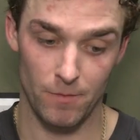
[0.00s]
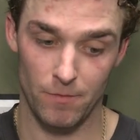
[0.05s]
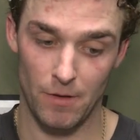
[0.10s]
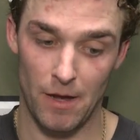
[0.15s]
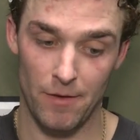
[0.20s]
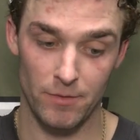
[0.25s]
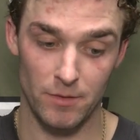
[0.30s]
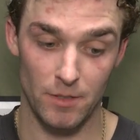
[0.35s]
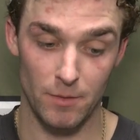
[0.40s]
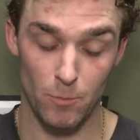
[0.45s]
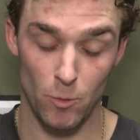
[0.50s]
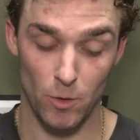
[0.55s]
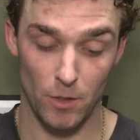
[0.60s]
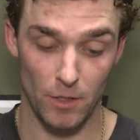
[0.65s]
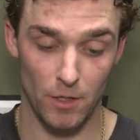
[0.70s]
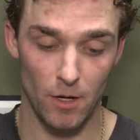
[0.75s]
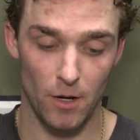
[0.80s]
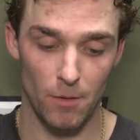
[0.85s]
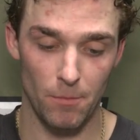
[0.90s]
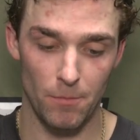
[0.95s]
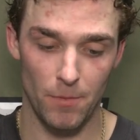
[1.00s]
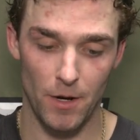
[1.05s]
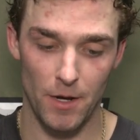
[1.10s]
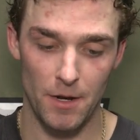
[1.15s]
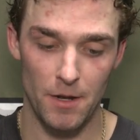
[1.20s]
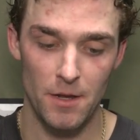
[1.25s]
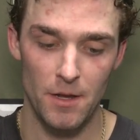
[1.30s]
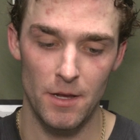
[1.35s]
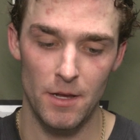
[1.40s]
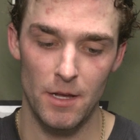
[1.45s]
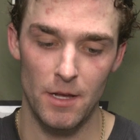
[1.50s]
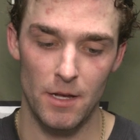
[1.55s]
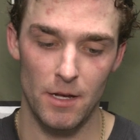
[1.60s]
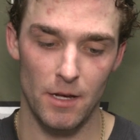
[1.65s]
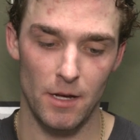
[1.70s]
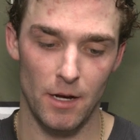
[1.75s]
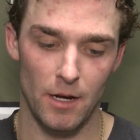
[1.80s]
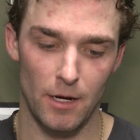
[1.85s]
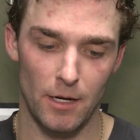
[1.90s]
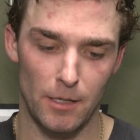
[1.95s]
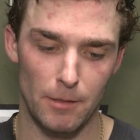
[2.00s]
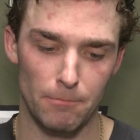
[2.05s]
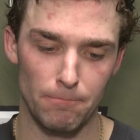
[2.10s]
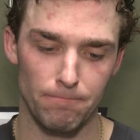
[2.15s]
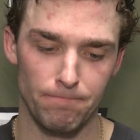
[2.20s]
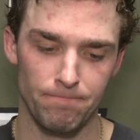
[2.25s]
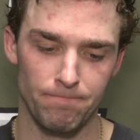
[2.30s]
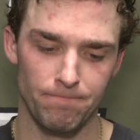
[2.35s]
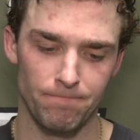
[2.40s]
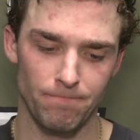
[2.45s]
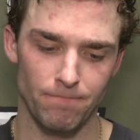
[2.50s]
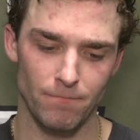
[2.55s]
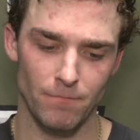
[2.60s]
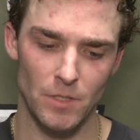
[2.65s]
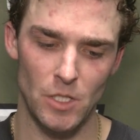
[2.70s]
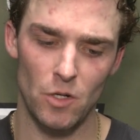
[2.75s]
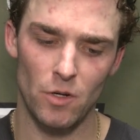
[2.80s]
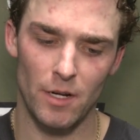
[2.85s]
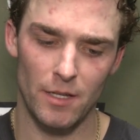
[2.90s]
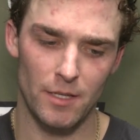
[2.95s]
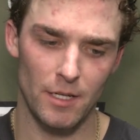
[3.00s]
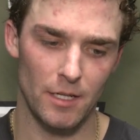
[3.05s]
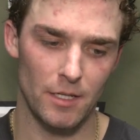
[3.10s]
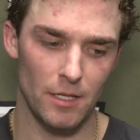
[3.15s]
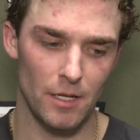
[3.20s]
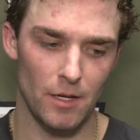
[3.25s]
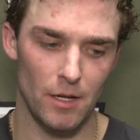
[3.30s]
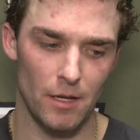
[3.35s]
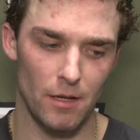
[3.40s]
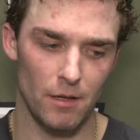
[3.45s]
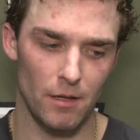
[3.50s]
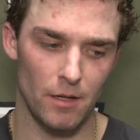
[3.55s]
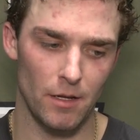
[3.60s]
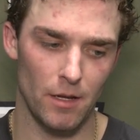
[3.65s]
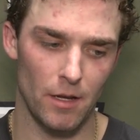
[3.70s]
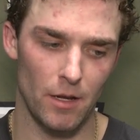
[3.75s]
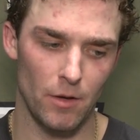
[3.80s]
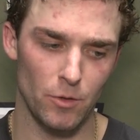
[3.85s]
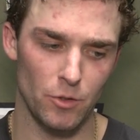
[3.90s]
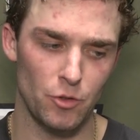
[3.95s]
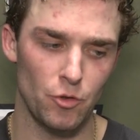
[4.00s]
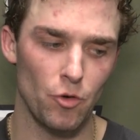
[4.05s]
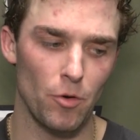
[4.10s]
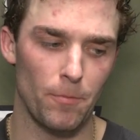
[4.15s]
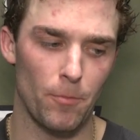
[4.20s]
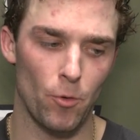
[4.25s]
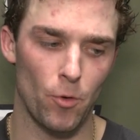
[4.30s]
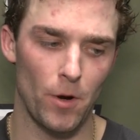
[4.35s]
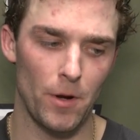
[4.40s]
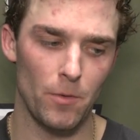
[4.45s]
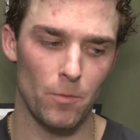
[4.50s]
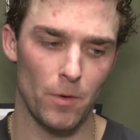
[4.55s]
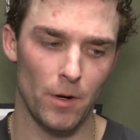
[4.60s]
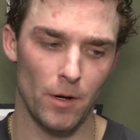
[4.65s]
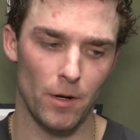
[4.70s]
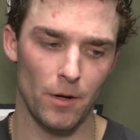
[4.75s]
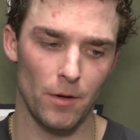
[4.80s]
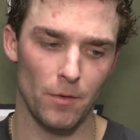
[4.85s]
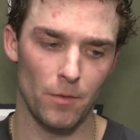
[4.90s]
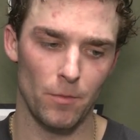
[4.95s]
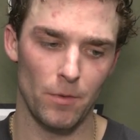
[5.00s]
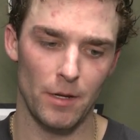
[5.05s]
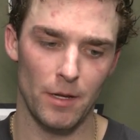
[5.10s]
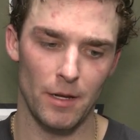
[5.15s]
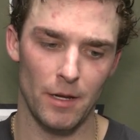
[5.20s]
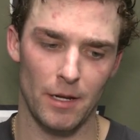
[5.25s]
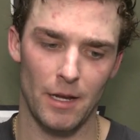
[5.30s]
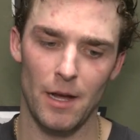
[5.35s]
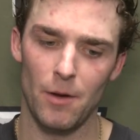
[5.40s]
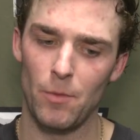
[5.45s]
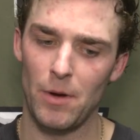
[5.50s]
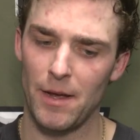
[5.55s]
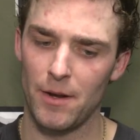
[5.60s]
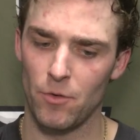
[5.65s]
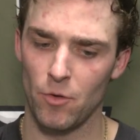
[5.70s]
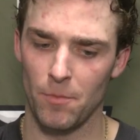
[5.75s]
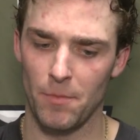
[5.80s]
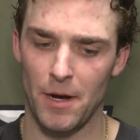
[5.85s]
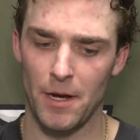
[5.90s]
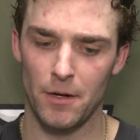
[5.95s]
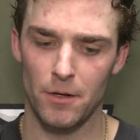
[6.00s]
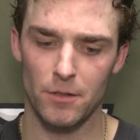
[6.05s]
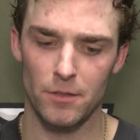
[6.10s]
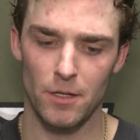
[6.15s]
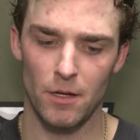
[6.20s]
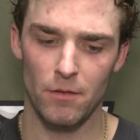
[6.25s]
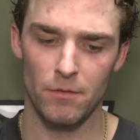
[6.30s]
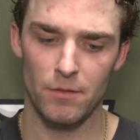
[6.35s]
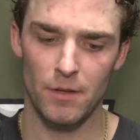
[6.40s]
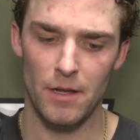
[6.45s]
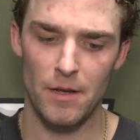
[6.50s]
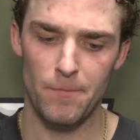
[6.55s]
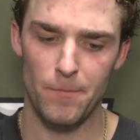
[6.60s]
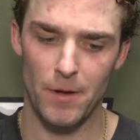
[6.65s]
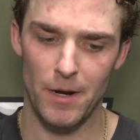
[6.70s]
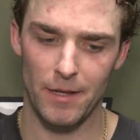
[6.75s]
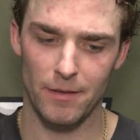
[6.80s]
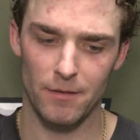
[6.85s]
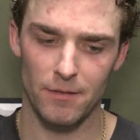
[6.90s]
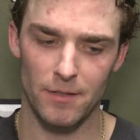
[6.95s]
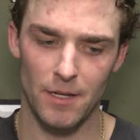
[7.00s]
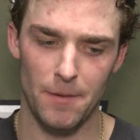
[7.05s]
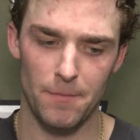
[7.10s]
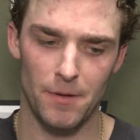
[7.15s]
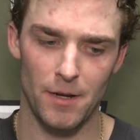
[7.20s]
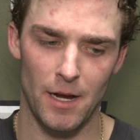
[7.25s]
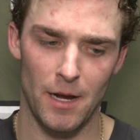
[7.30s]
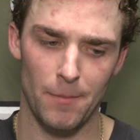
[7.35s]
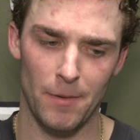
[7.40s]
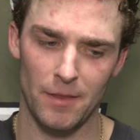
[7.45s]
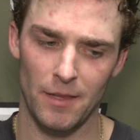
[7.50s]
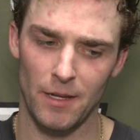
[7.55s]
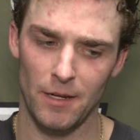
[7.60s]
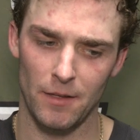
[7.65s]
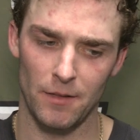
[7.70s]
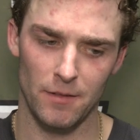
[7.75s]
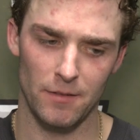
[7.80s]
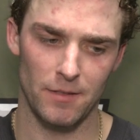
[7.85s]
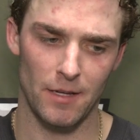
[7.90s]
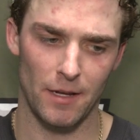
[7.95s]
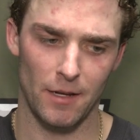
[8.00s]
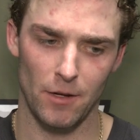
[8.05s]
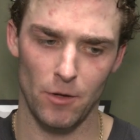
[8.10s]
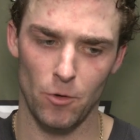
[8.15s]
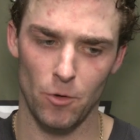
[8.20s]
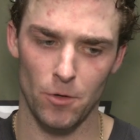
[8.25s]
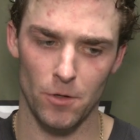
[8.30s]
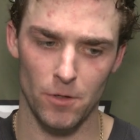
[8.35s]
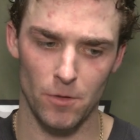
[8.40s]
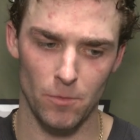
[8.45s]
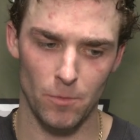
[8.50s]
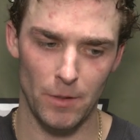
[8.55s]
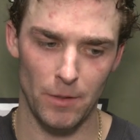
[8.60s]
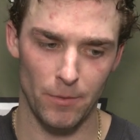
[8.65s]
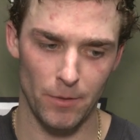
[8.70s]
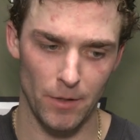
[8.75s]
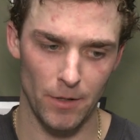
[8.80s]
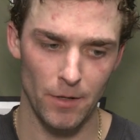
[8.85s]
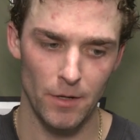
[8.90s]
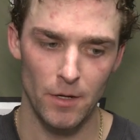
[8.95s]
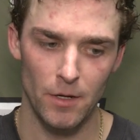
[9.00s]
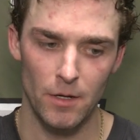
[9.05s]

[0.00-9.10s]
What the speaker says: obviously more to come. But I think it was to a point where we had to remind ourselves that. But at the same time, I think in the second quarter we were